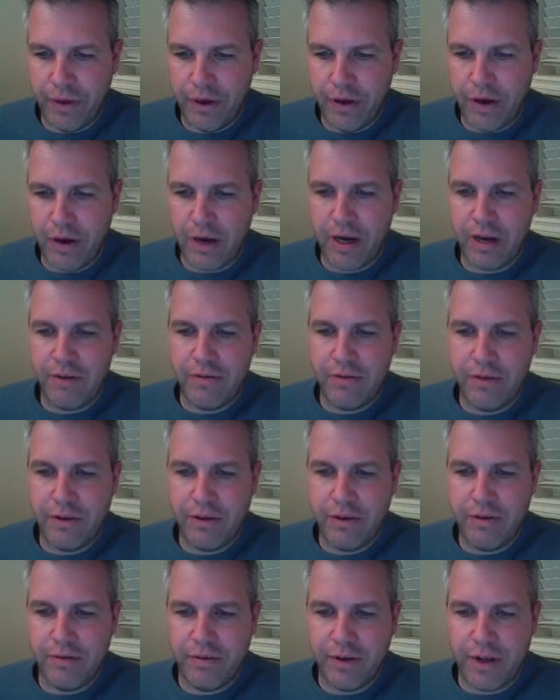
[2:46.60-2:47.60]
on a
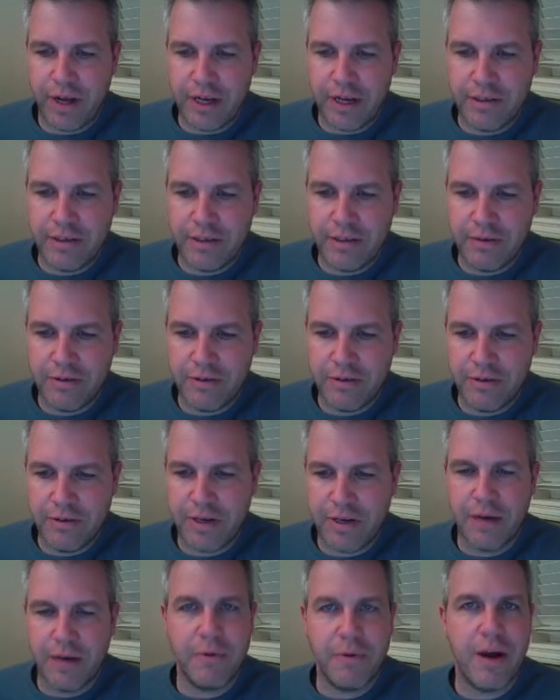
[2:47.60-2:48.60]
velocity versus
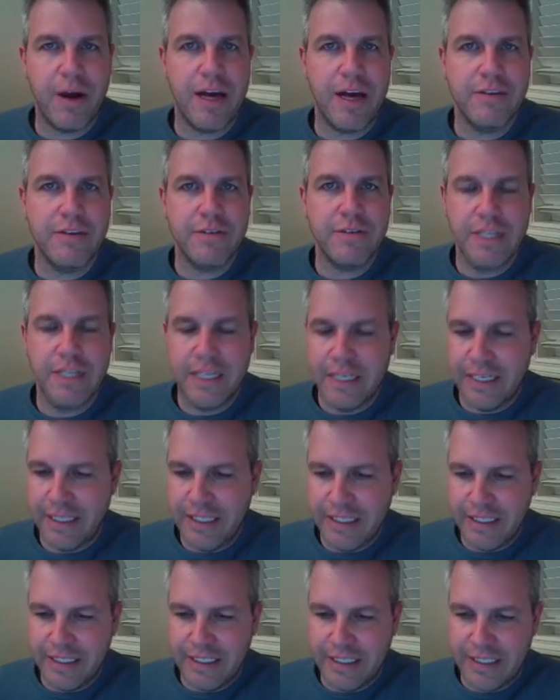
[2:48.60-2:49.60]
time graph
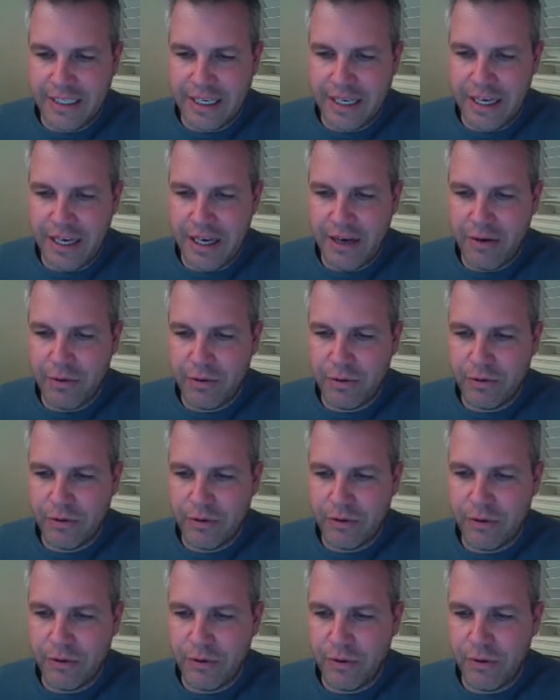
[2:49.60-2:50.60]
is equal
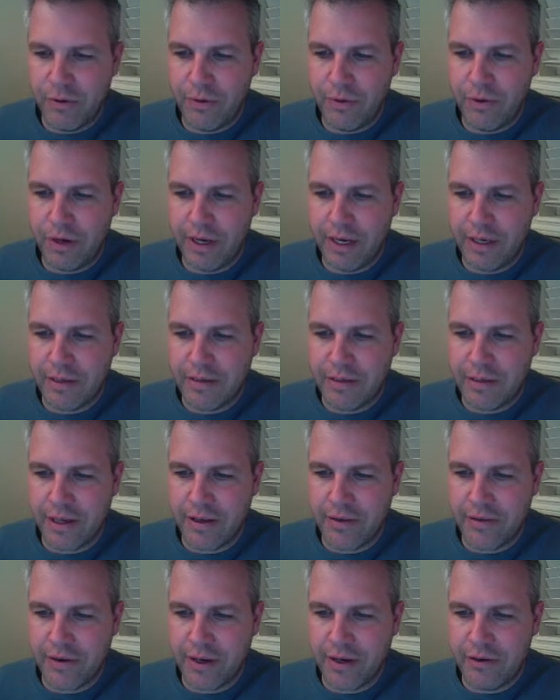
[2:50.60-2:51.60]
to
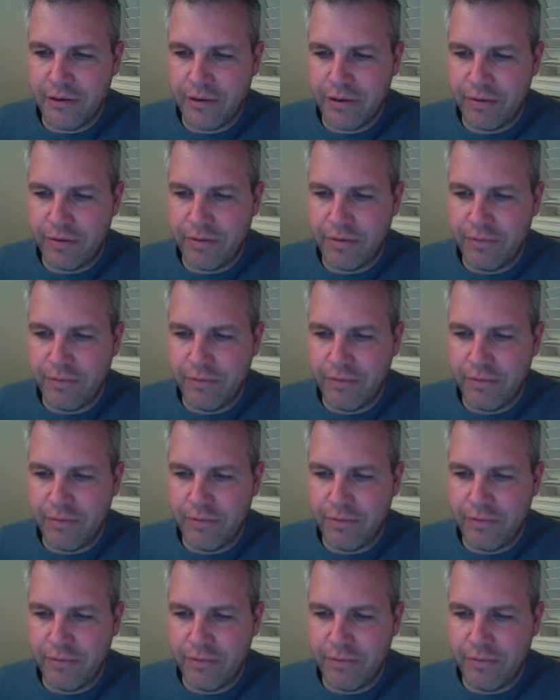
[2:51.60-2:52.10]
acceleration.